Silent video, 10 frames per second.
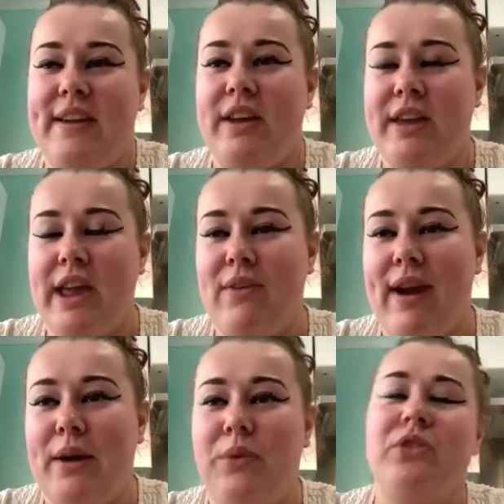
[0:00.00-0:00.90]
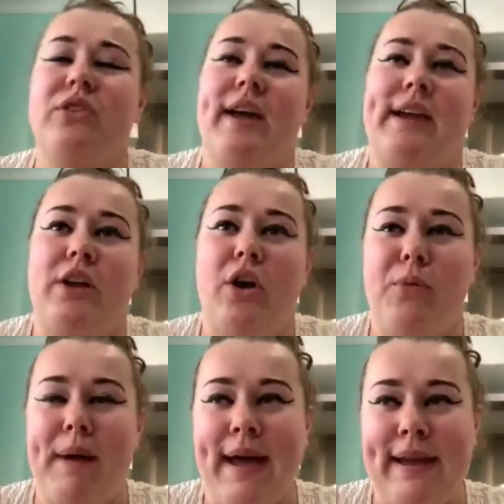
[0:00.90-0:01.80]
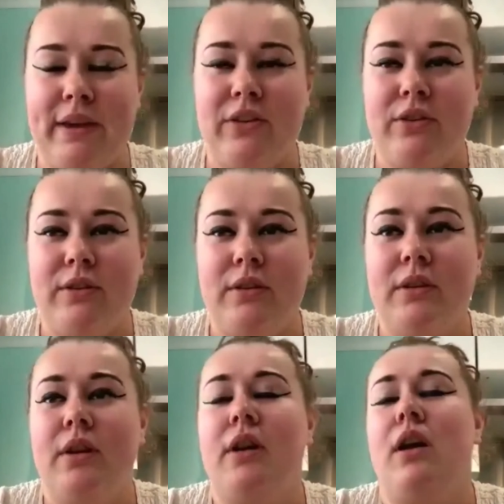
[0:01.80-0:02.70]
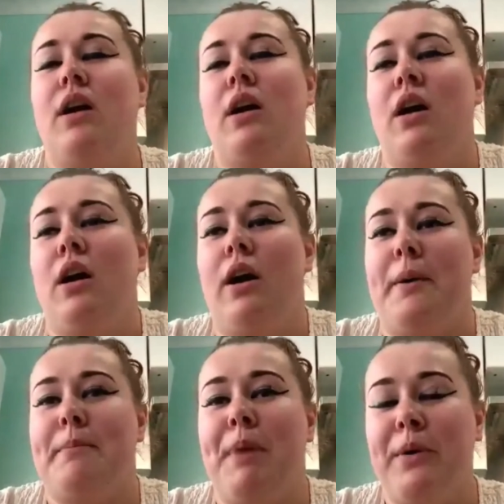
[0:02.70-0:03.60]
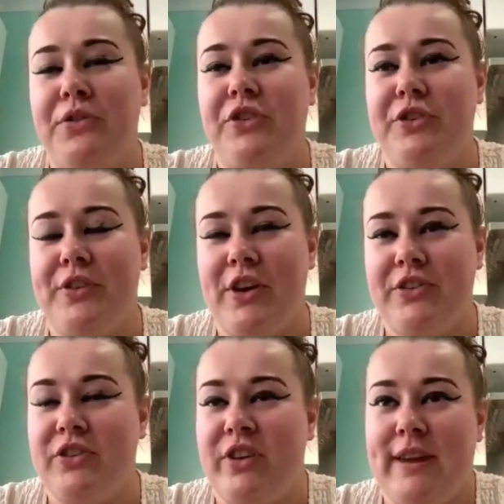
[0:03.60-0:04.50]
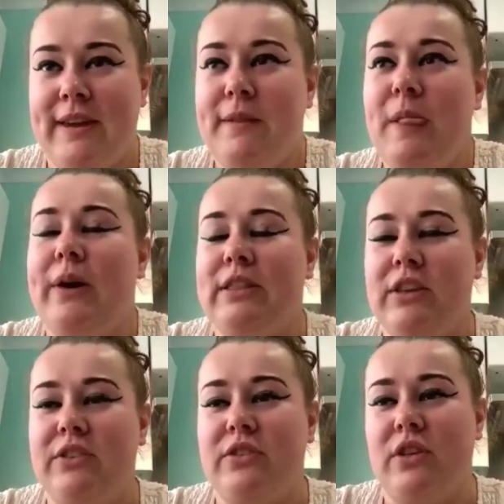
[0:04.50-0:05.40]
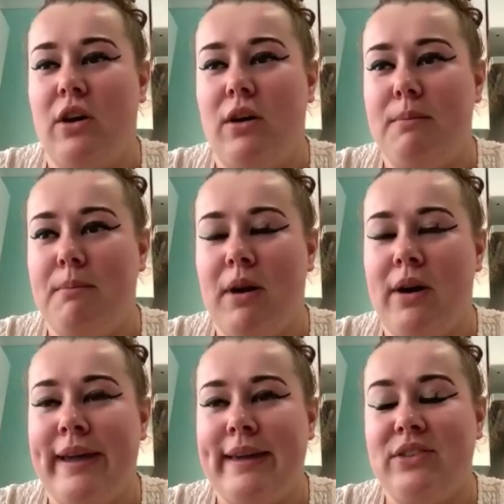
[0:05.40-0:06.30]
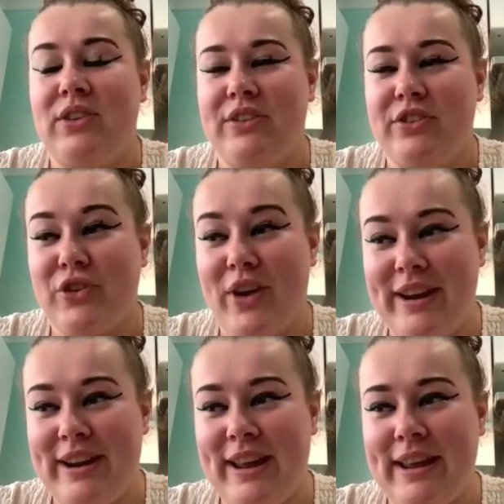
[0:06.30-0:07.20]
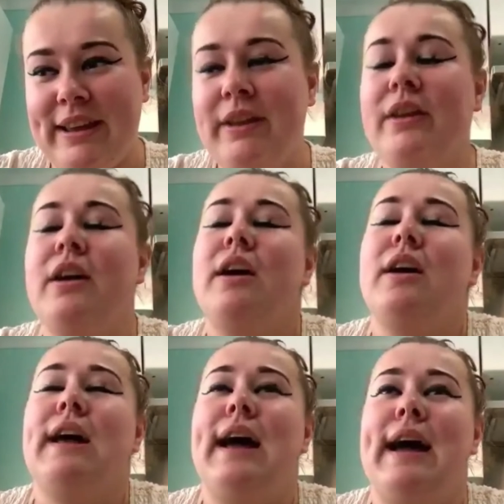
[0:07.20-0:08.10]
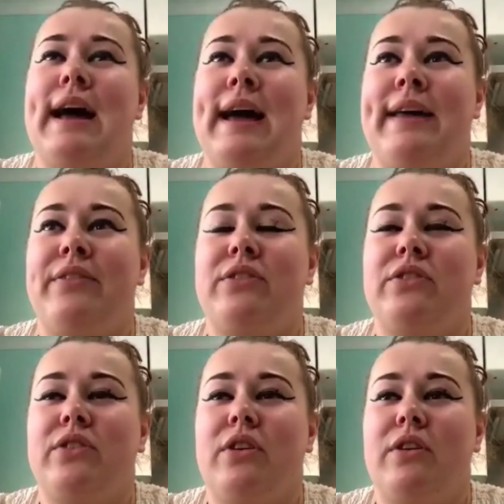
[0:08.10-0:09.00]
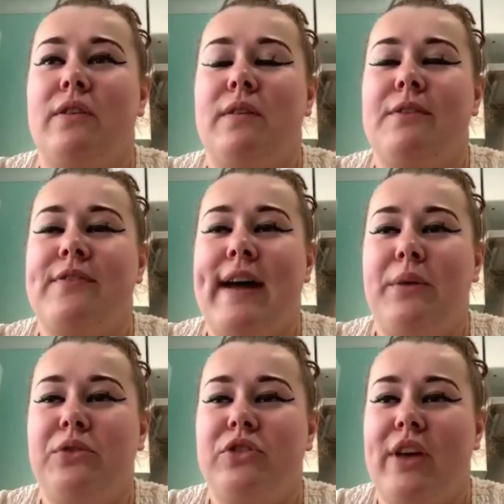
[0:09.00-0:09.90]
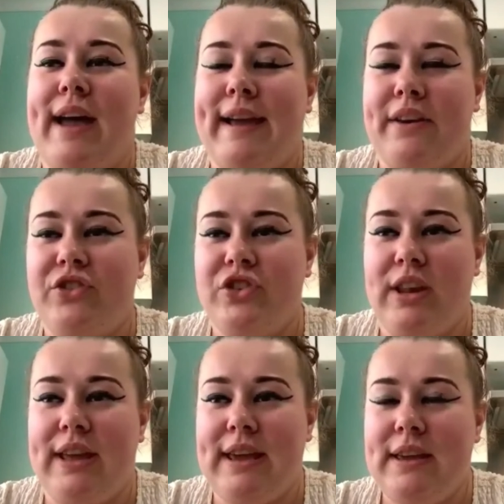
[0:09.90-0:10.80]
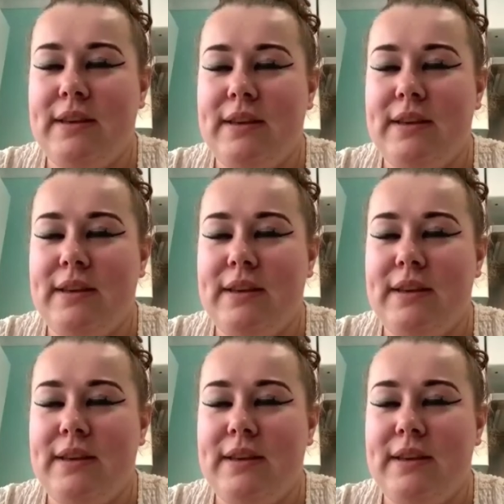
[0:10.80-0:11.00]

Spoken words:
a year out and go back. Post university, I did start my teacher training and found that actually